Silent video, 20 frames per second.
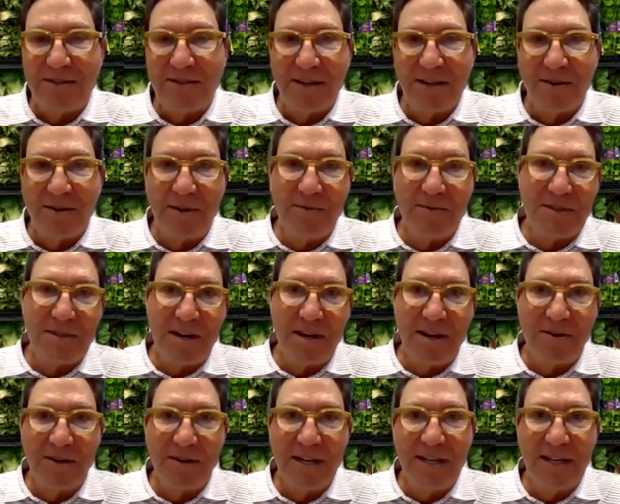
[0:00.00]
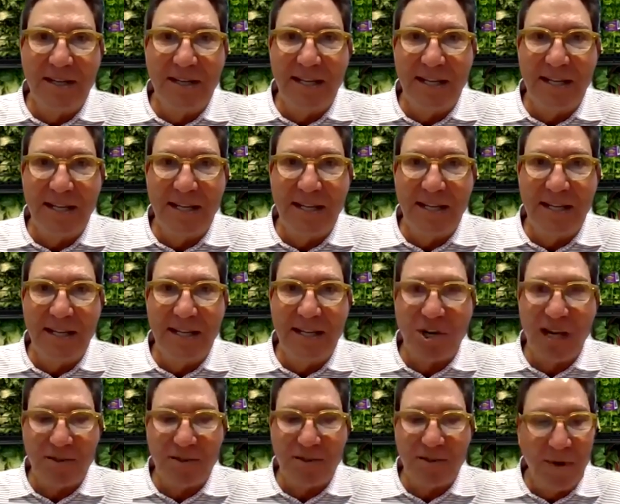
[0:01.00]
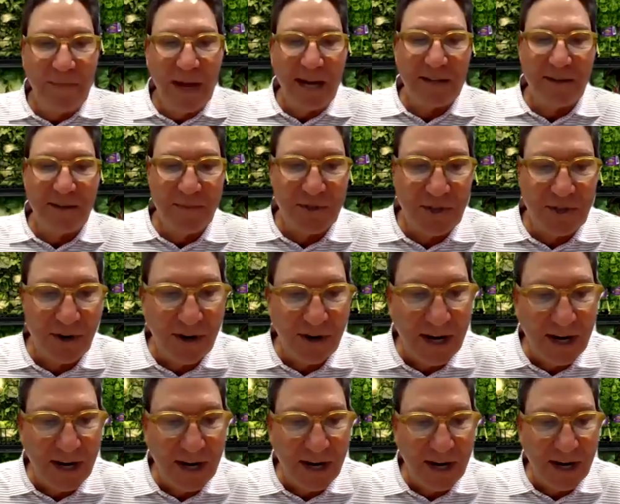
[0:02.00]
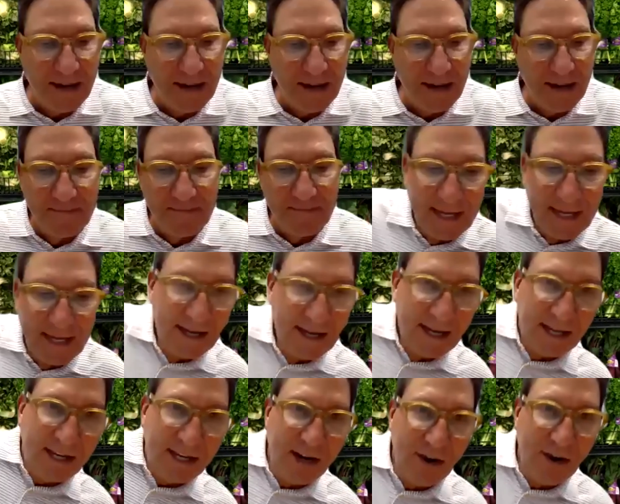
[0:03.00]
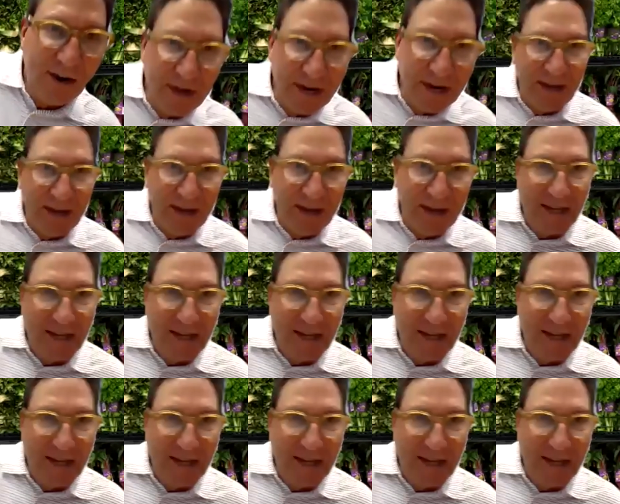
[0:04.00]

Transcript: So he was hungry and he hitchhiked all the way back to Missouri. You know, in, in